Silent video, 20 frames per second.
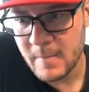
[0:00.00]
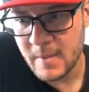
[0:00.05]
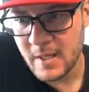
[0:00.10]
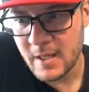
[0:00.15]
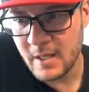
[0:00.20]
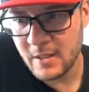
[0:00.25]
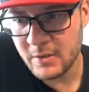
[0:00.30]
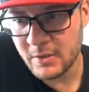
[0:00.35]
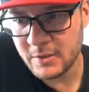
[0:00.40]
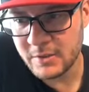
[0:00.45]

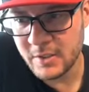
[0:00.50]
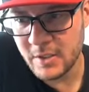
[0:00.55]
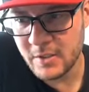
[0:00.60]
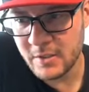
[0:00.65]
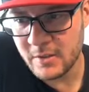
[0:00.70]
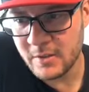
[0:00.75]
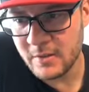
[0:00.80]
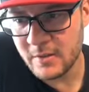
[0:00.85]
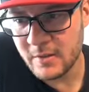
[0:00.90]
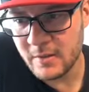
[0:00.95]
And
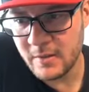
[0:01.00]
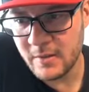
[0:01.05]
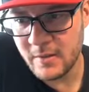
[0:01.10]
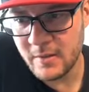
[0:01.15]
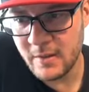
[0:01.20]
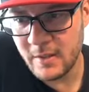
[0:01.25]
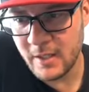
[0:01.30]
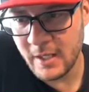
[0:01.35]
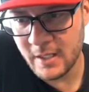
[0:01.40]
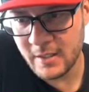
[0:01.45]
also,
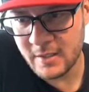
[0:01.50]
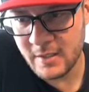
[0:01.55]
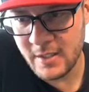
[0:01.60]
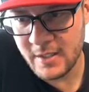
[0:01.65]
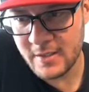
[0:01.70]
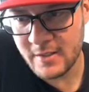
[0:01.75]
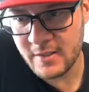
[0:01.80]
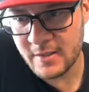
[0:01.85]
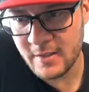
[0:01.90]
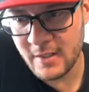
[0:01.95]
at
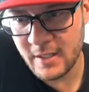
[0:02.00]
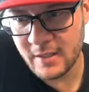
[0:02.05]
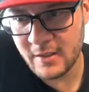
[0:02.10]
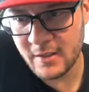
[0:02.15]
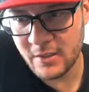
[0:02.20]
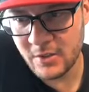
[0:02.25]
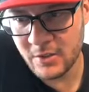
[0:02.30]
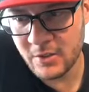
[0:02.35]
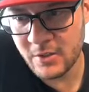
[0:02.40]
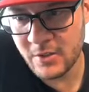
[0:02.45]
least at
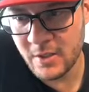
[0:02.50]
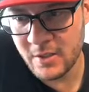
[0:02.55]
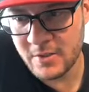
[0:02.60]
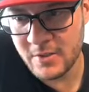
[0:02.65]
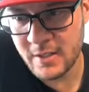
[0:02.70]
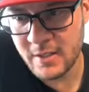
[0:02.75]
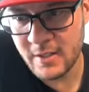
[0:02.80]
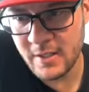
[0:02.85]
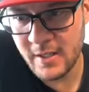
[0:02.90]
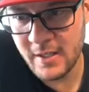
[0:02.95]
the Euros
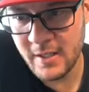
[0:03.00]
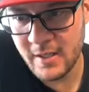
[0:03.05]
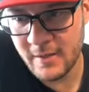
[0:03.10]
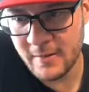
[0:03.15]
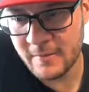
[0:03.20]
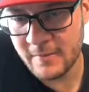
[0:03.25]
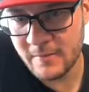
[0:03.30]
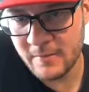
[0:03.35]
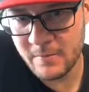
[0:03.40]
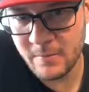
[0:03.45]
and here
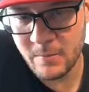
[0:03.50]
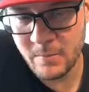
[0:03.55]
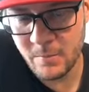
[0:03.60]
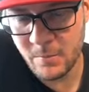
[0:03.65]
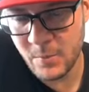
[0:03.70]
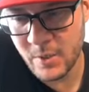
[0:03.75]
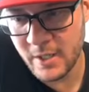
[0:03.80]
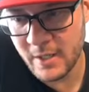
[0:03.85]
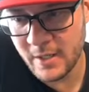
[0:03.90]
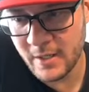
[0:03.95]

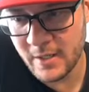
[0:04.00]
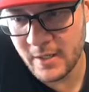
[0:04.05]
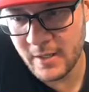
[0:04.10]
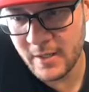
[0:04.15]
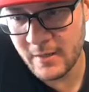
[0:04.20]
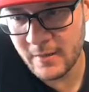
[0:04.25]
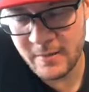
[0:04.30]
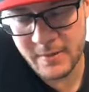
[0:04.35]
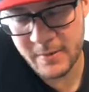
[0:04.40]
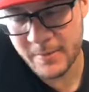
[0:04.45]

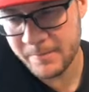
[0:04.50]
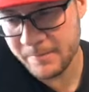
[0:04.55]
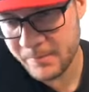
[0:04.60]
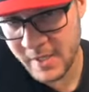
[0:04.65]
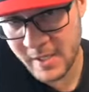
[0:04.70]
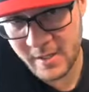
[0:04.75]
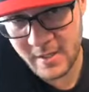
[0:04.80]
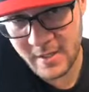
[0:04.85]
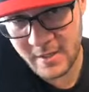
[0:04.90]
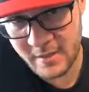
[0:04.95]

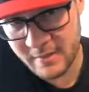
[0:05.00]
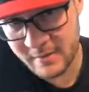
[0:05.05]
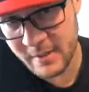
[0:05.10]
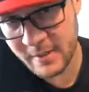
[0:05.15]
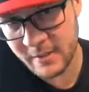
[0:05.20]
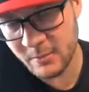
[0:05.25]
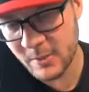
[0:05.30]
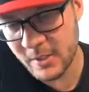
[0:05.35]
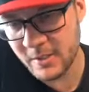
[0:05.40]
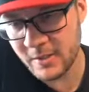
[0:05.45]

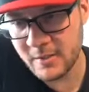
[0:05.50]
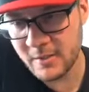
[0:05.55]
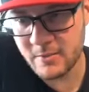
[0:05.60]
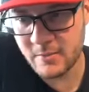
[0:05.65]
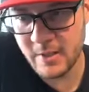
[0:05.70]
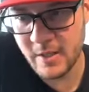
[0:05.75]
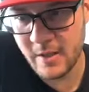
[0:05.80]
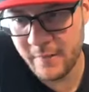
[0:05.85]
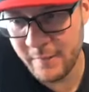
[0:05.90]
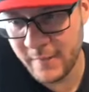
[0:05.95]
at the Worlds,
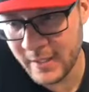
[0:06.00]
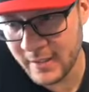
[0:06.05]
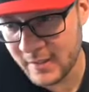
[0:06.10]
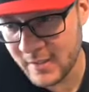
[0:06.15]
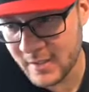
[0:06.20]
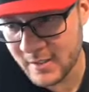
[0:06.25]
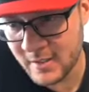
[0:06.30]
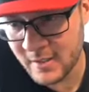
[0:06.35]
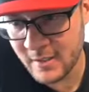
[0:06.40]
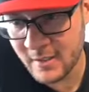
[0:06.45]
when I
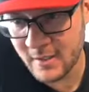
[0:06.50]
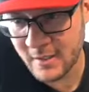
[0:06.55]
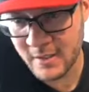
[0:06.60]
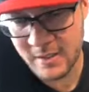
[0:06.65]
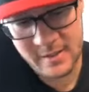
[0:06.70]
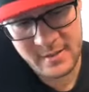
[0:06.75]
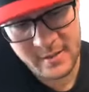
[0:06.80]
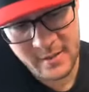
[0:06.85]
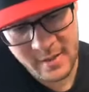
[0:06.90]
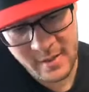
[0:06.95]
felt his car,
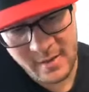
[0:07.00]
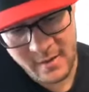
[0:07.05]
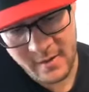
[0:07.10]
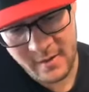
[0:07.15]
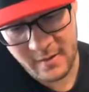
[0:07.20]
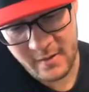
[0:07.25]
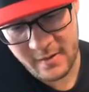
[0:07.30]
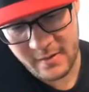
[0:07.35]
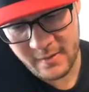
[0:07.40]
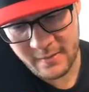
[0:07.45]
his
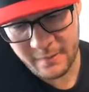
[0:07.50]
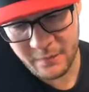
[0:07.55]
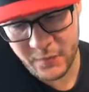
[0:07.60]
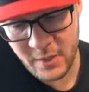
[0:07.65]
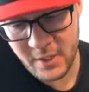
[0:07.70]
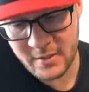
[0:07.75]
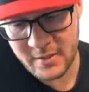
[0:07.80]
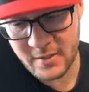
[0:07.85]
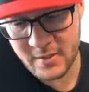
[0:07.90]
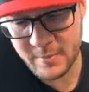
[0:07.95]

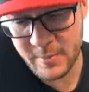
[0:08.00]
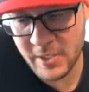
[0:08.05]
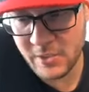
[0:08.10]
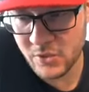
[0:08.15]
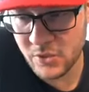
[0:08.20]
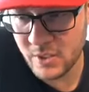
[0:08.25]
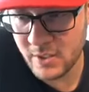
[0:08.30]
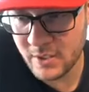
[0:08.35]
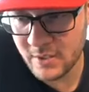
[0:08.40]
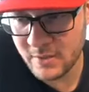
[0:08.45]
front
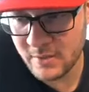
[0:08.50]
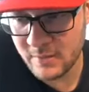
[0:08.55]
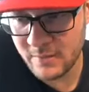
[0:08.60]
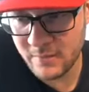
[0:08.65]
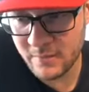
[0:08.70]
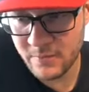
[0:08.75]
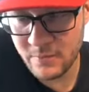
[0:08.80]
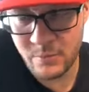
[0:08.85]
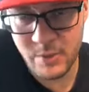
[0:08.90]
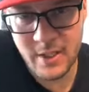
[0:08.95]
suspension is
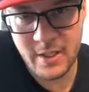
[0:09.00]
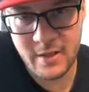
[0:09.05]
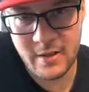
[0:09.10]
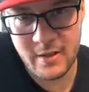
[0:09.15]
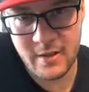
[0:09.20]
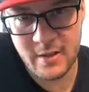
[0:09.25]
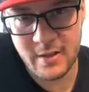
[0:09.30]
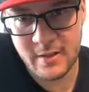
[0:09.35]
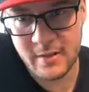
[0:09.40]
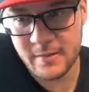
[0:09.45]
really
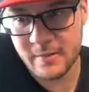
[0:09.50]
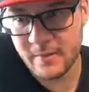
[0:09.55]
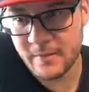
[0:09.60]
hard.